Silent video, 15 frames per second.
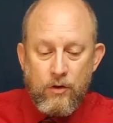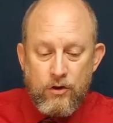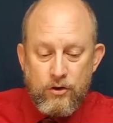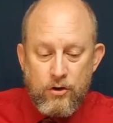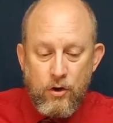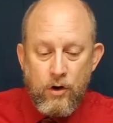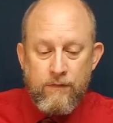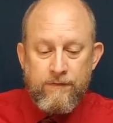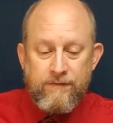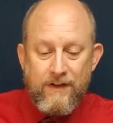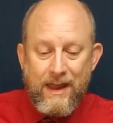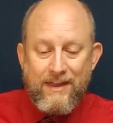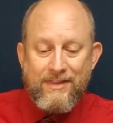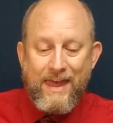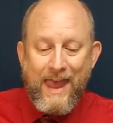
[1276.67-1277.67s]
Your
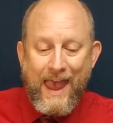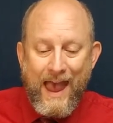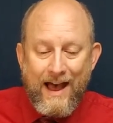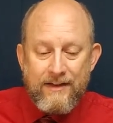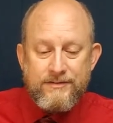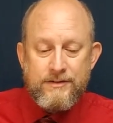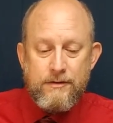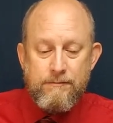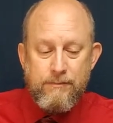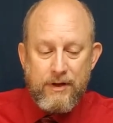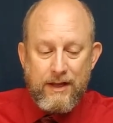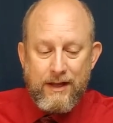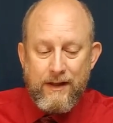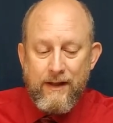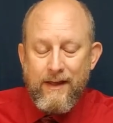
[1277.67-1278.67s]
faith has to
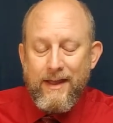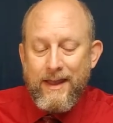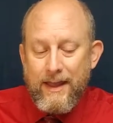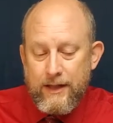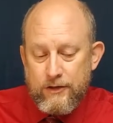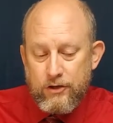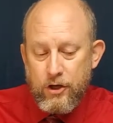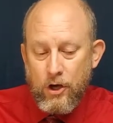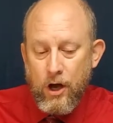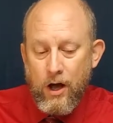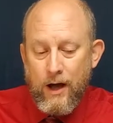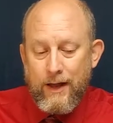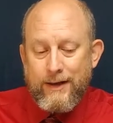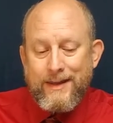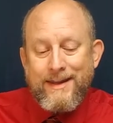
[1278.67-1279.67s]
be in God.